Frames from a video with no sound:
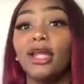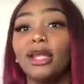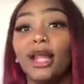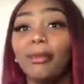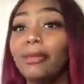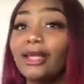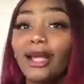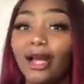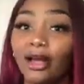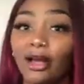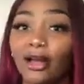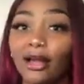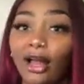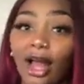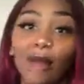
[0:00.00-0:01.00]
I be good.
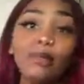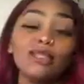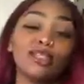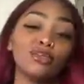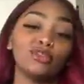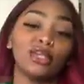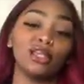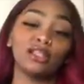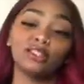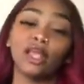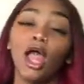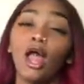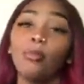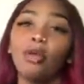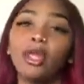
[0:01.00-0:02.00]
I be so jealous.
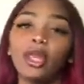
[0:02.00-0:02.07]
But